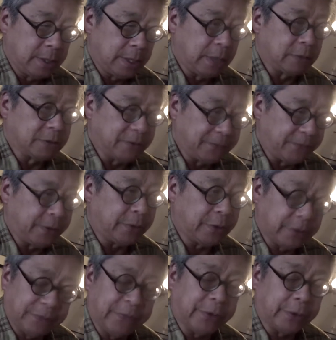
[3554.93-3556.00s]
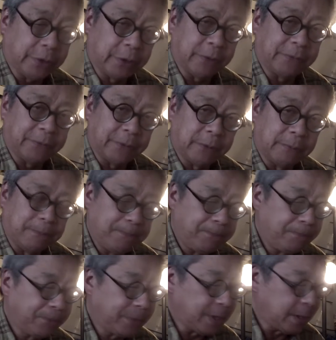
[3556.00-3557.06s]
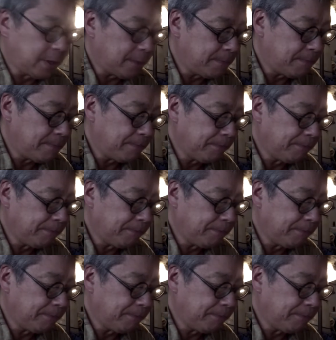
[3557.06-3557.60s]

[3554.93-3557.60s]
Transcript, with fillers: that was a very, very good film. Um,